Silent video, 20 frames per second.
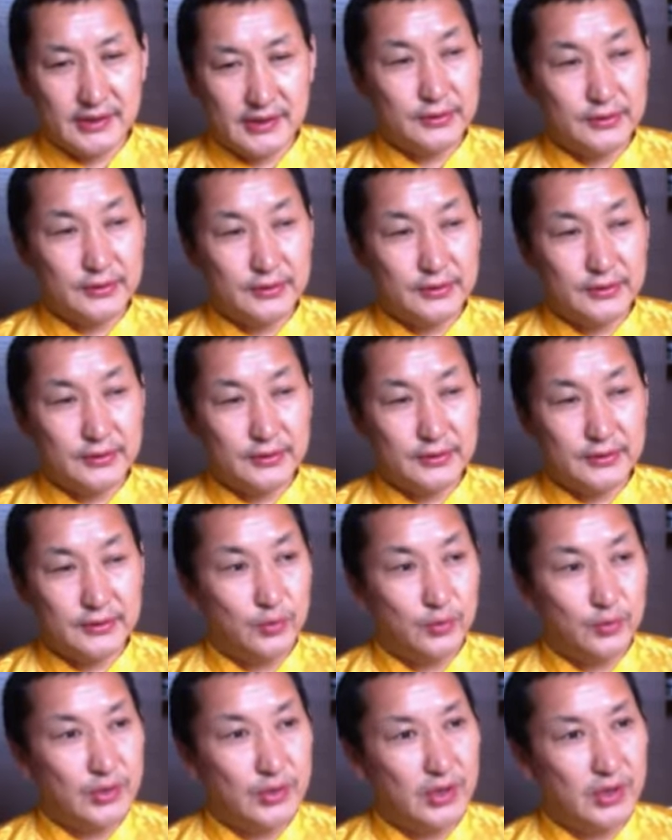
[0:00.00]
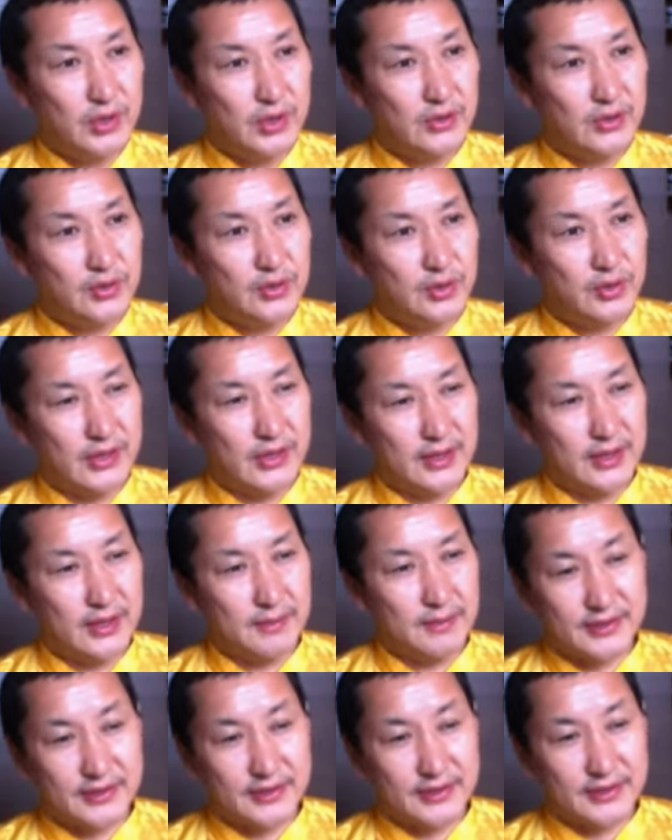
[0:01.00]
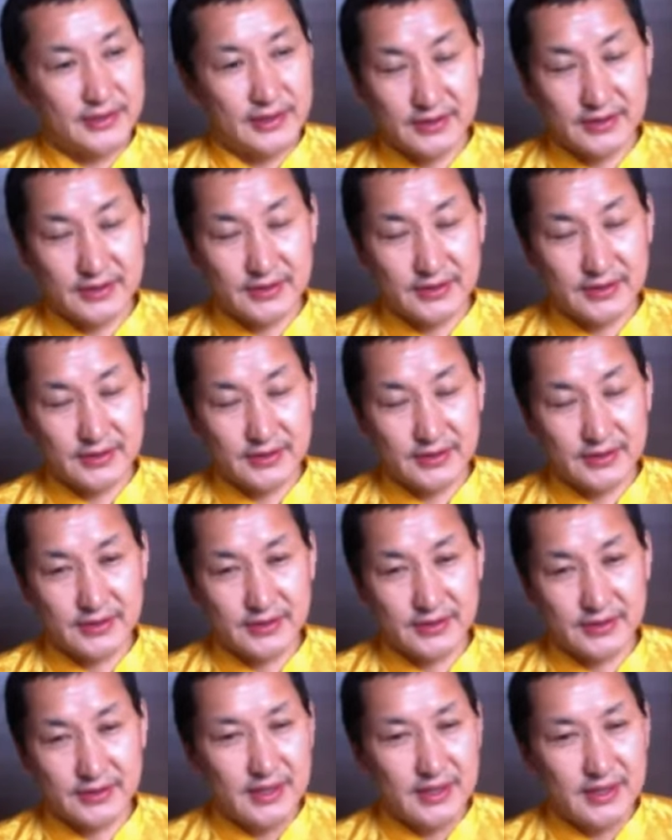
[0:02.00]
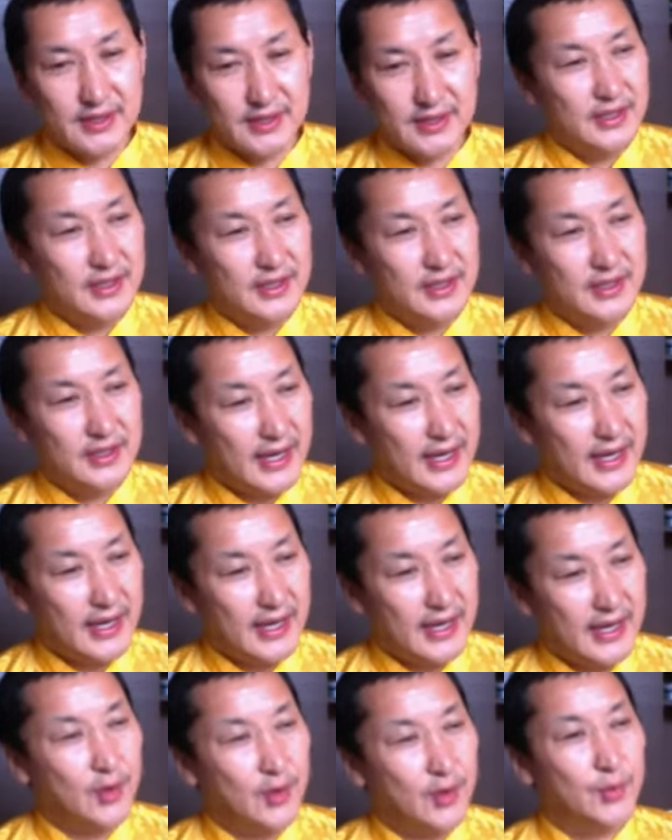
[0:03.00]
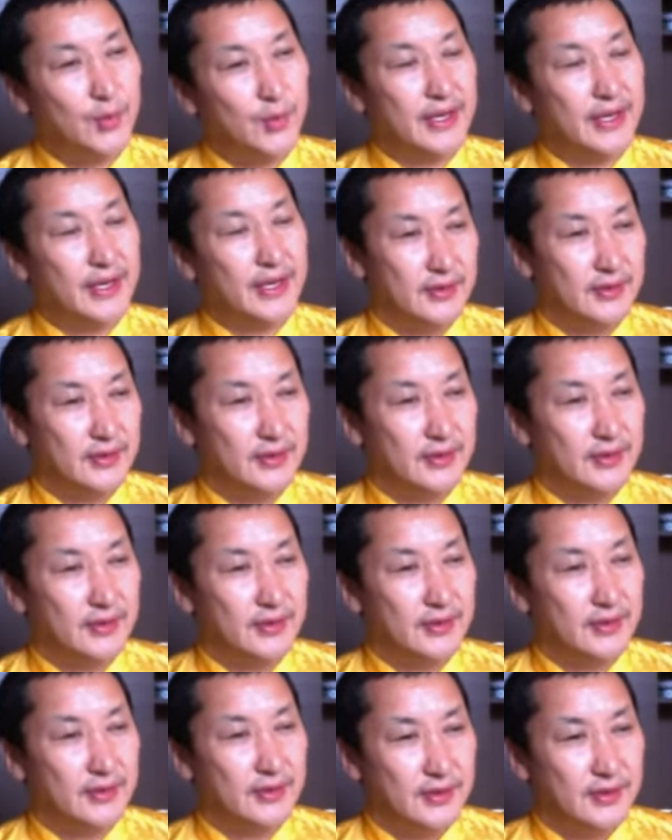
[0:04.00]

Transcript: if we don't talk about sufferings, how we can